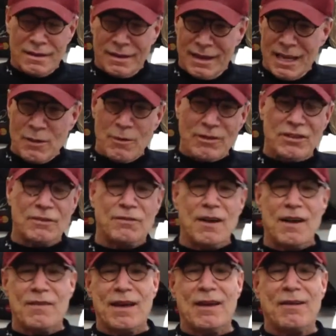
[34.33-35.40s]
Anyway, it took
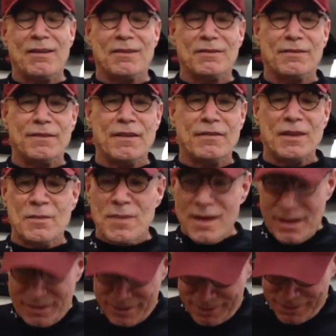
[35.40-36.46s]
5 hours and 50
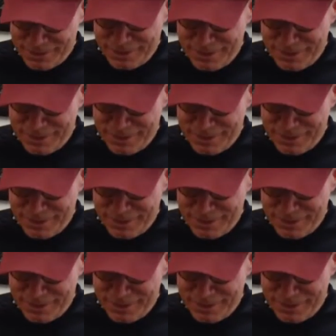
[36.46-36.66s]
minutes,